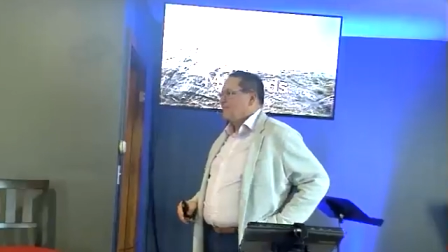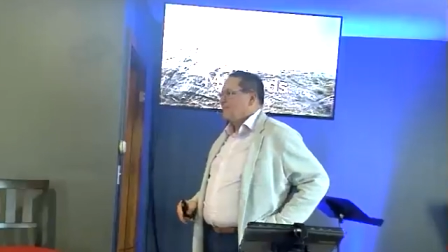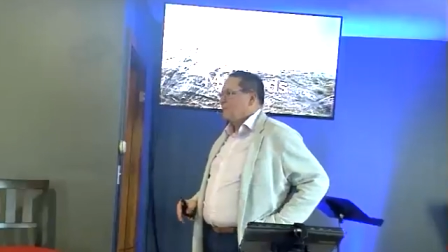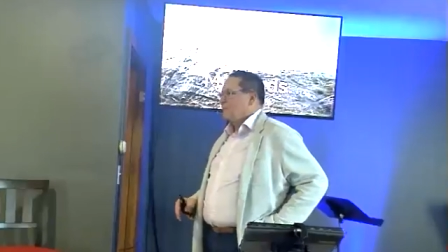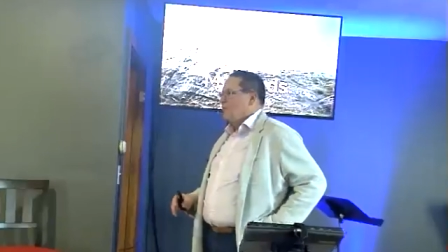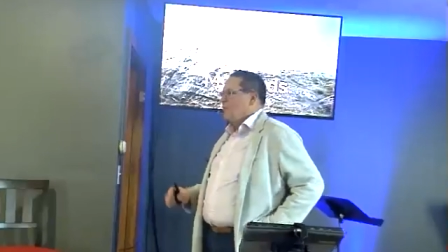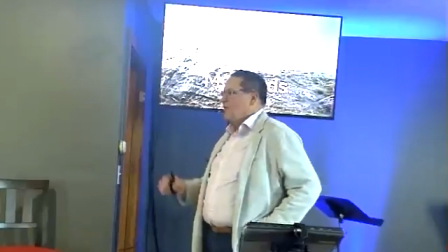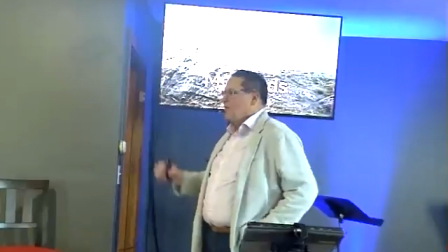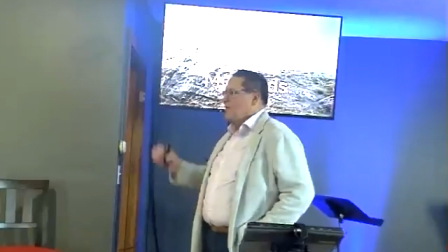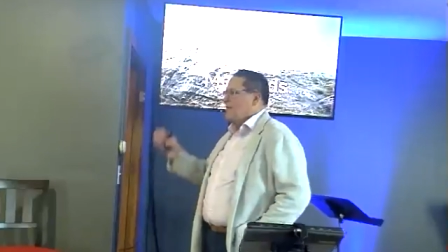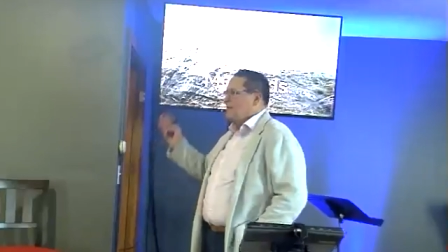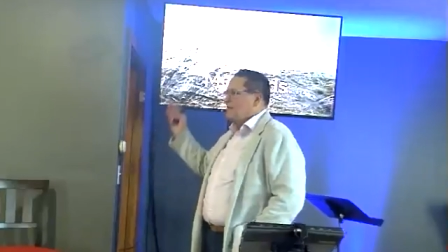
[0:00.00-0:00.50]

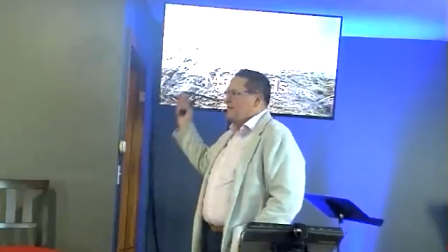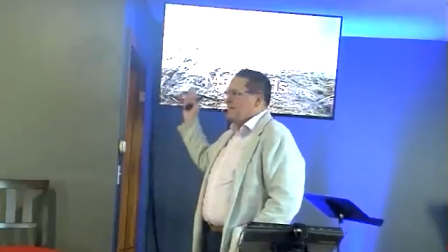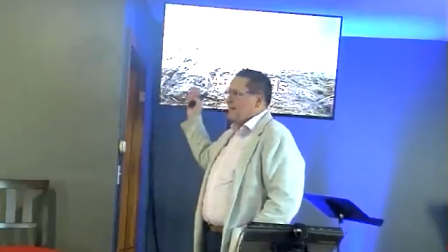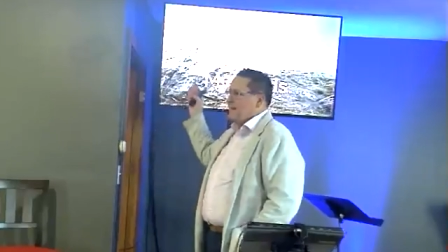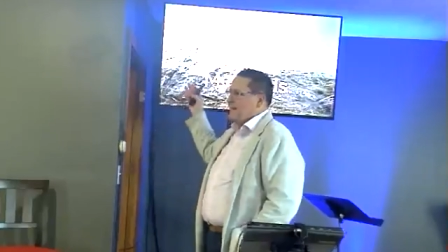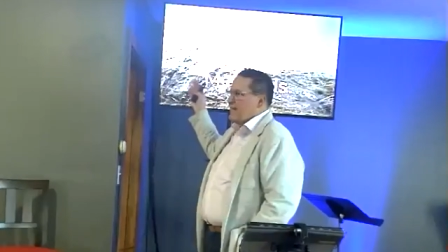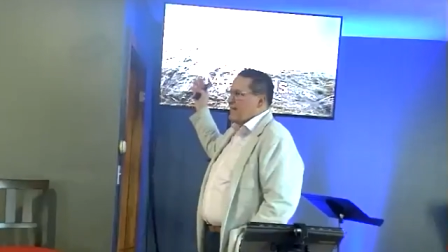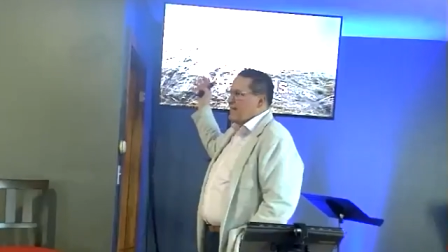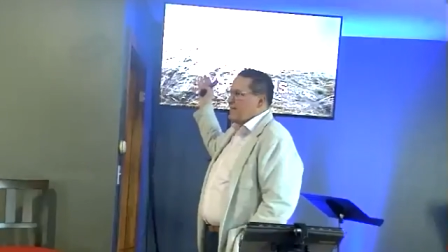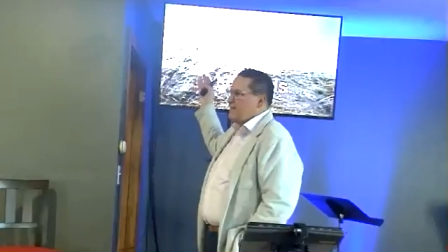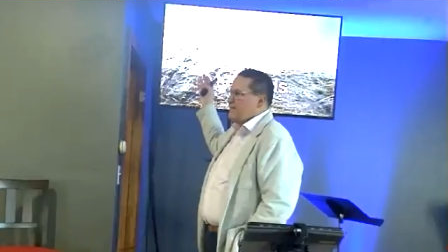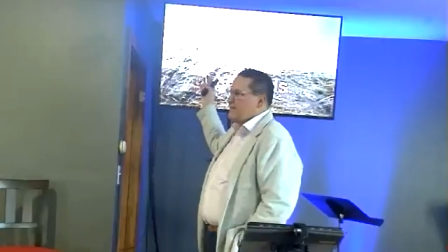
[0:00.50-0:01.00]
We're going to
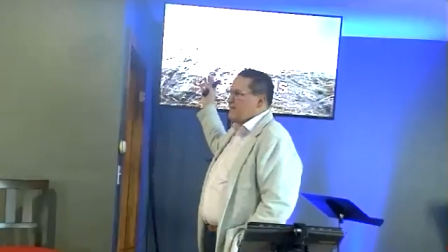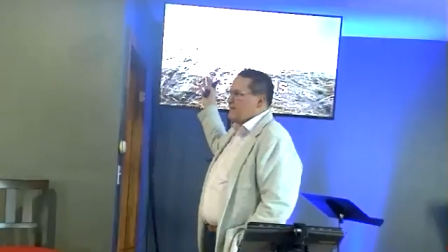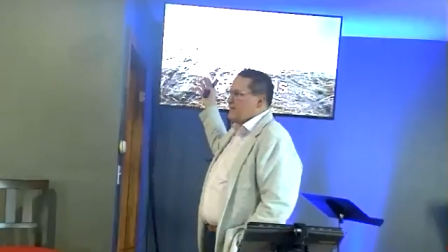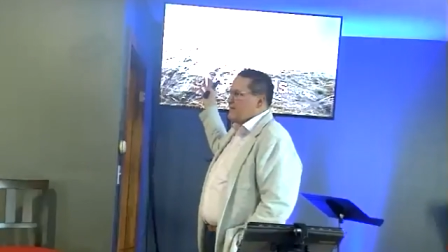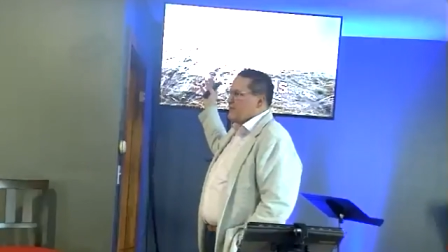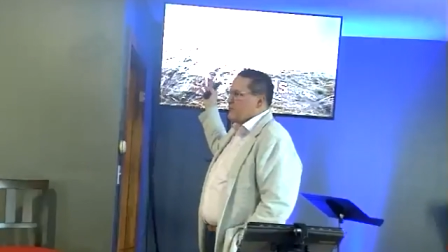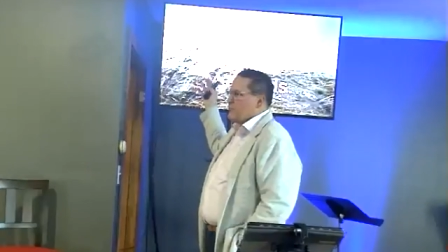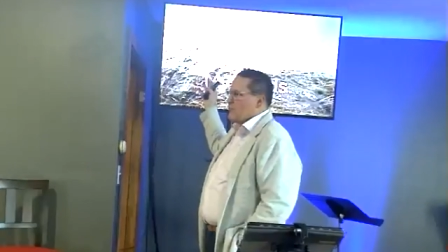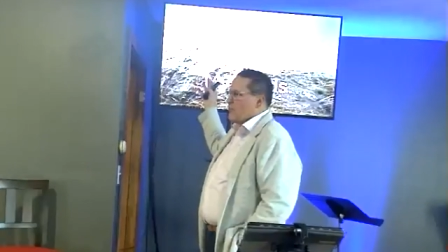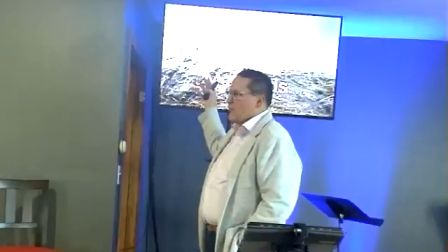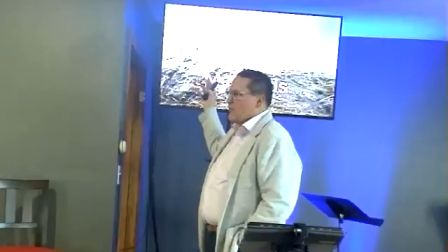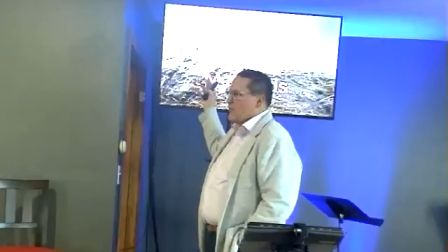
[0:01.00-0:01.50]
dig into
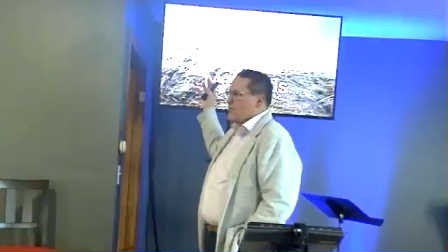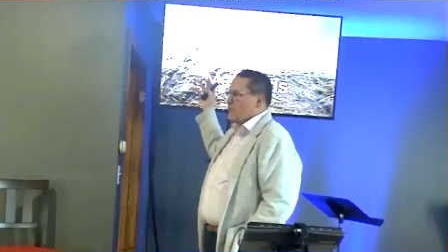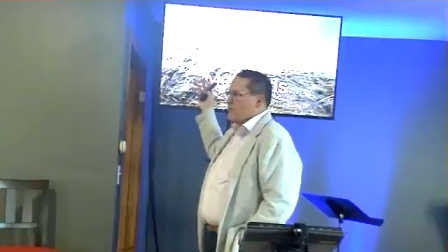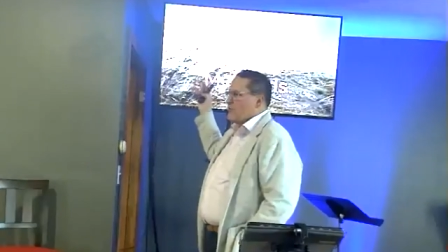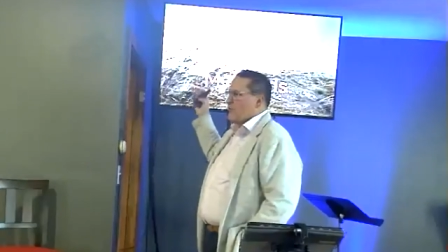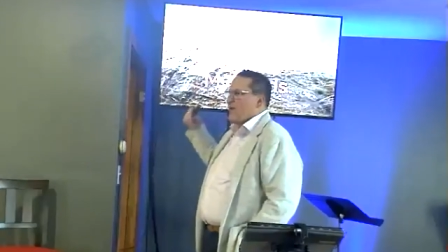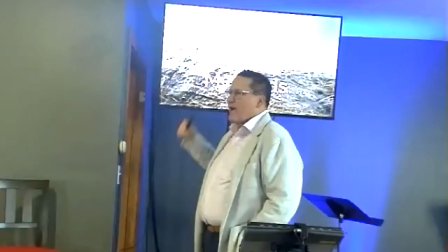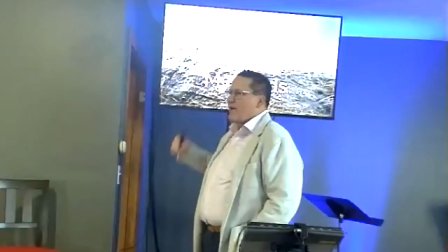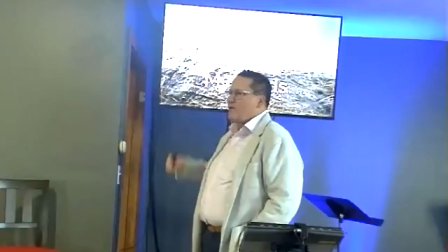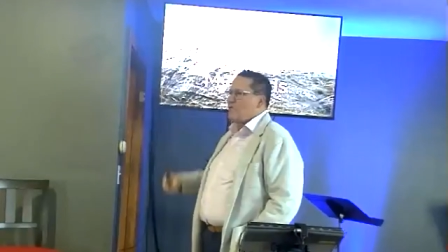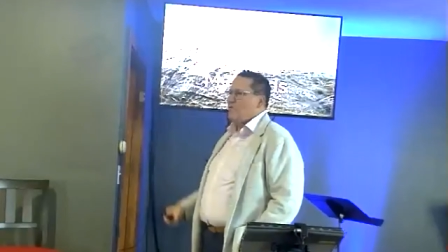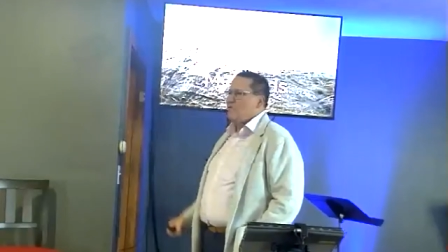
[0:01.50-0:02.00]
this
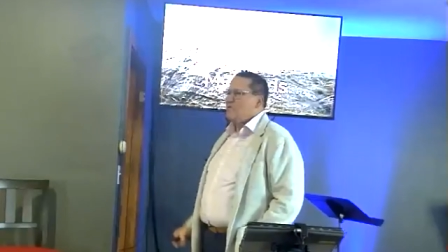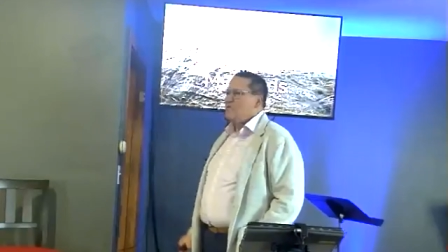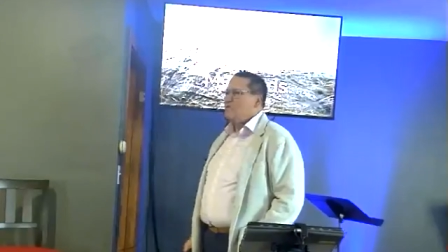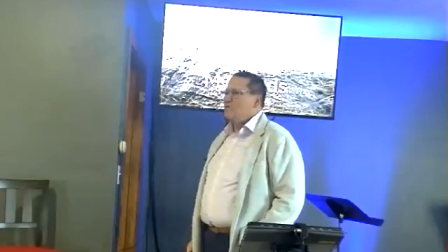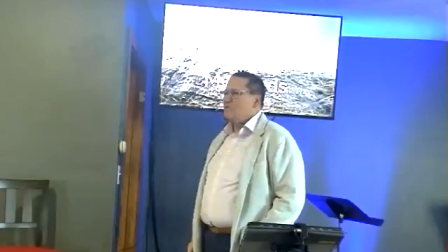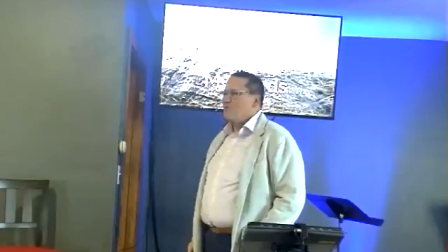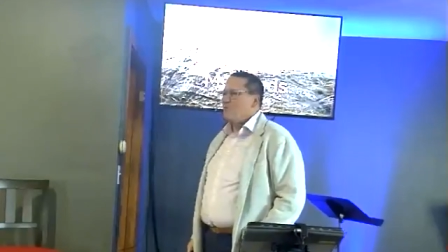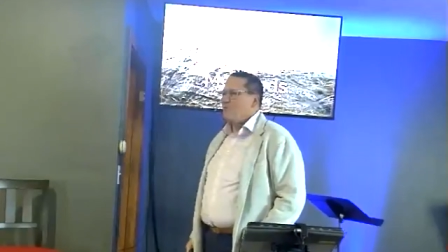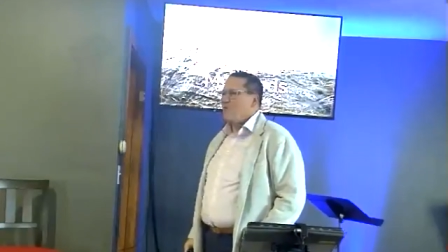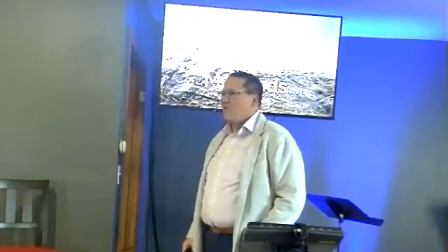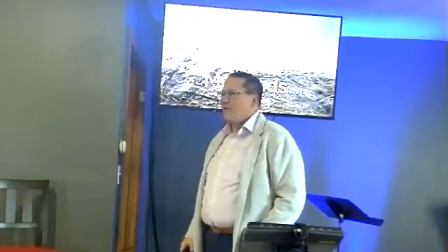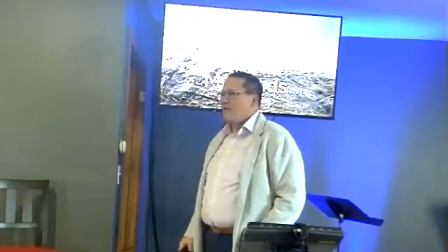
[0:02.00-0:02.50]
resurrection
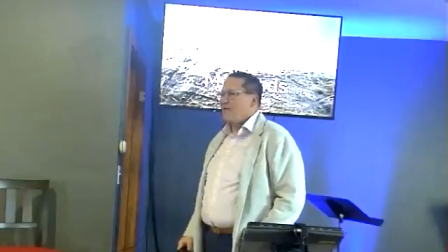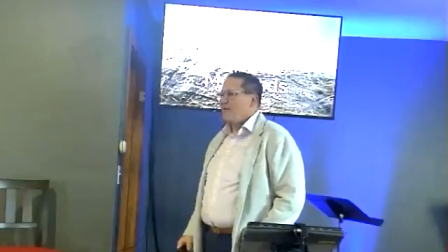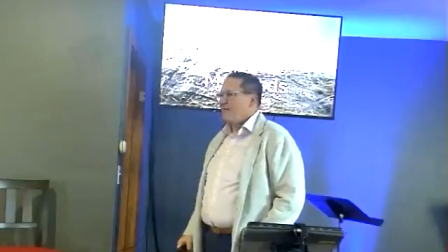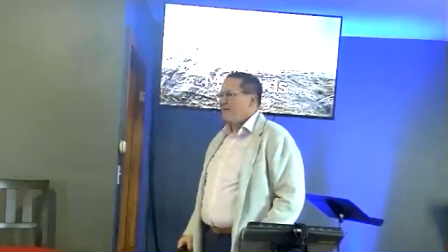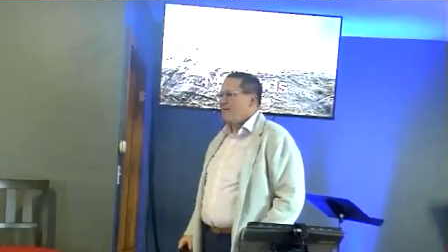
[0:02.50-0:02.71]
story.